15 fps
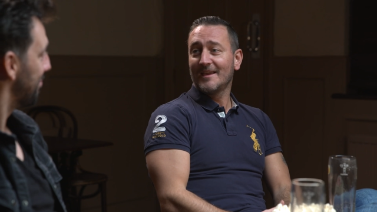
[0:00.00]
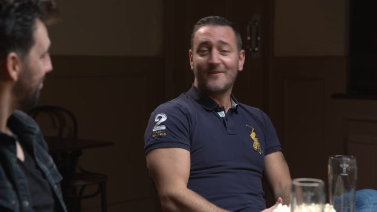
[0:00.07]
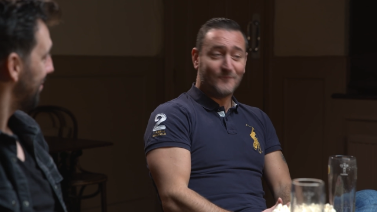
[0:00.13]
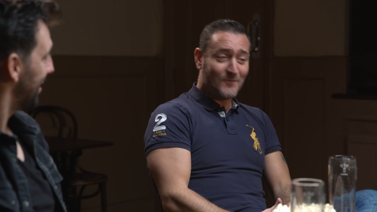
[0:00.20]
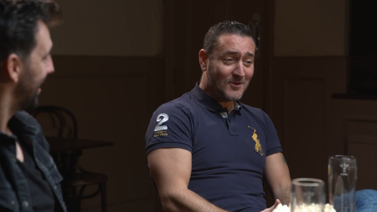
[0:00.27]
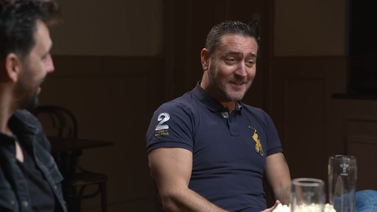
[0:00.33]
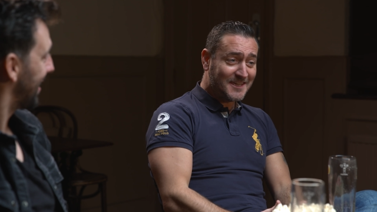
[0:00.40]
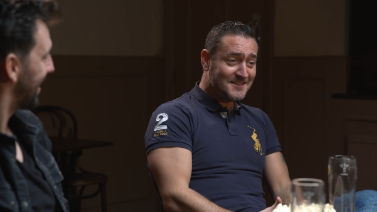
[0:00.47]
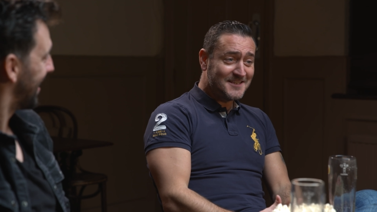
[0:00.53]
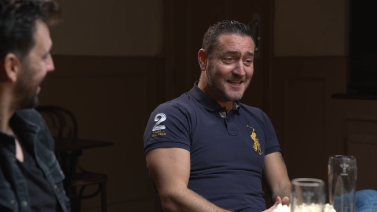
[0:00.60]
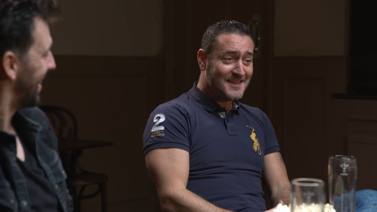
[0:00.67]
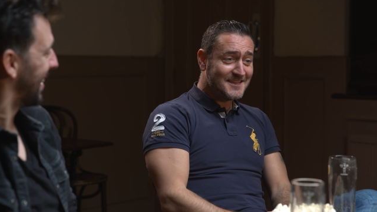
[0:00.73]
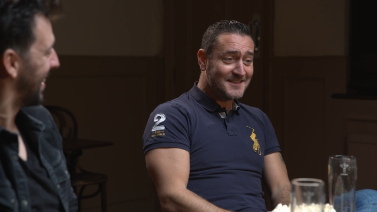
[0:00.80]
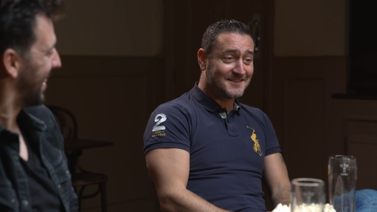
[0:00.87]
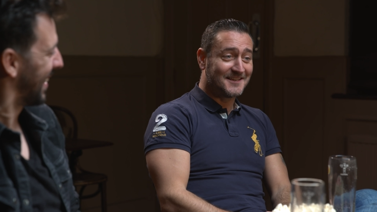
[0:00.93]
Speaker 1: It fucking
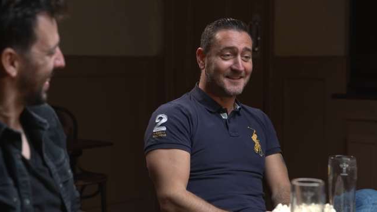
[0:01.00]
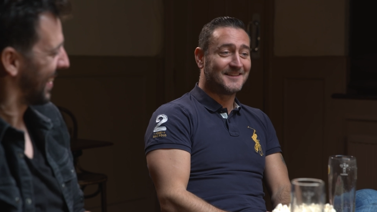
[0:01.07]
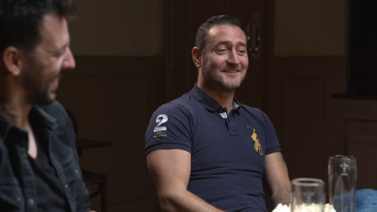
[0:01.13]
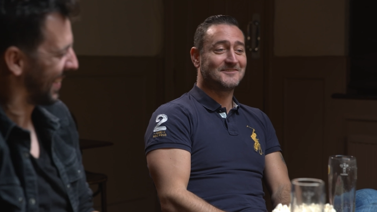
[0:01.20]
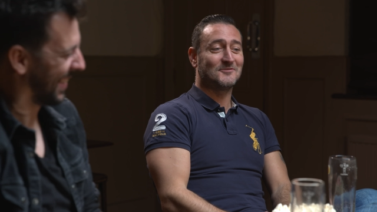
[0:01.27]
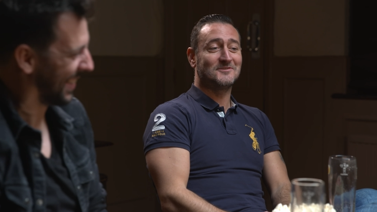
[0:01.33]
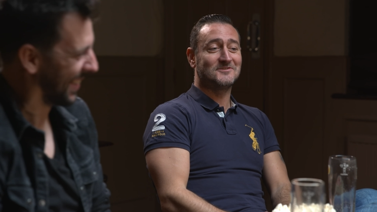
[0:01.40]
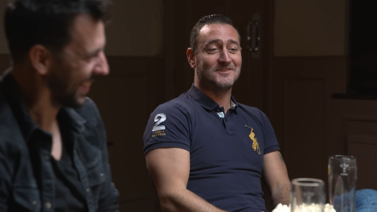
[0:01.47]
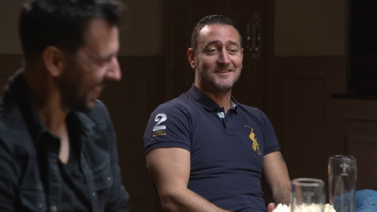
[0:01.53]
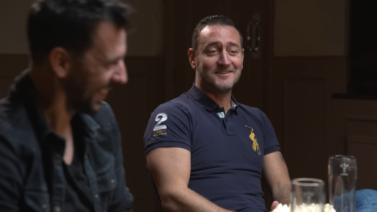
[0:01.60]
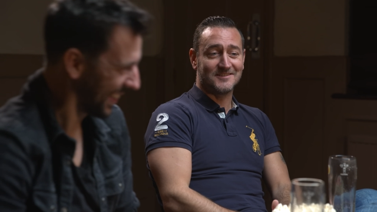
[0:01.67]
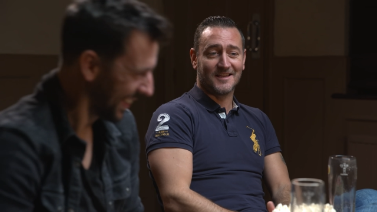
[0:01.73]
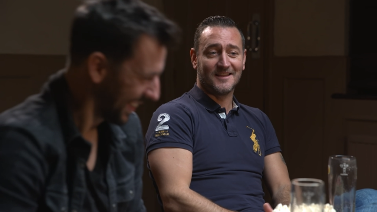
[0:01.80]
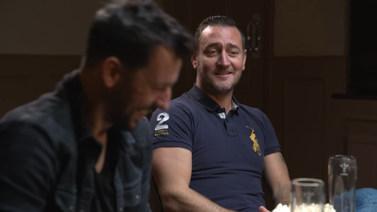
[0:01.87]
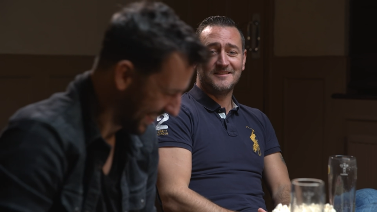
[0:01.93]
did. That's what she
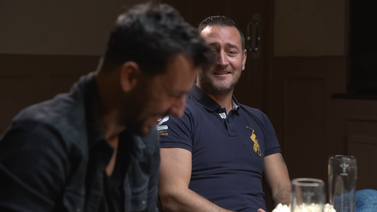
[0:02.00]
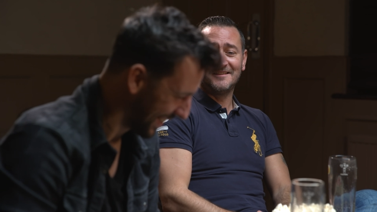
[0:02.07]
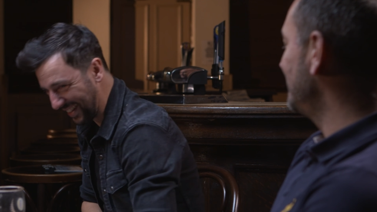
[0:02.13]
said.